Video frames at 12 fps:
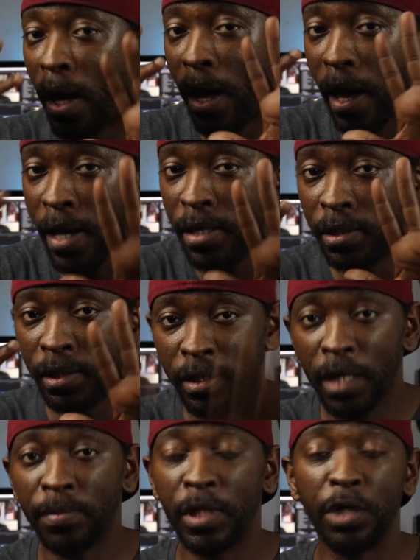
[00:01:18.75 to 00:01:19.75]
8
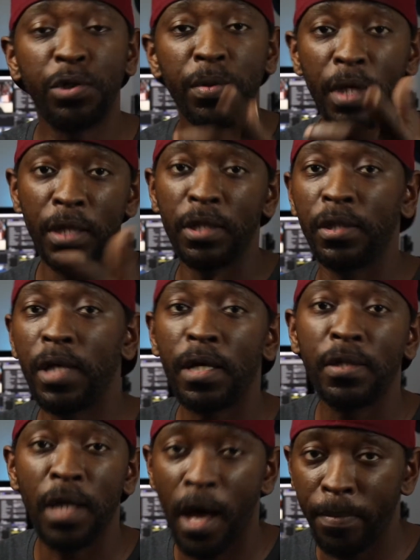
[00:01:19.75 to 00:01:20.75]
steps that you need to
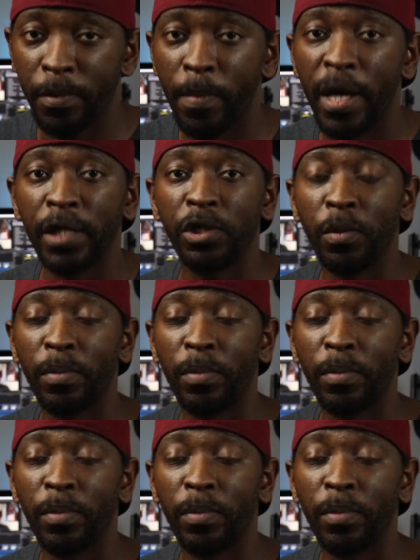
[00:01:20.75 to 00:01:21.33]
take to optimize your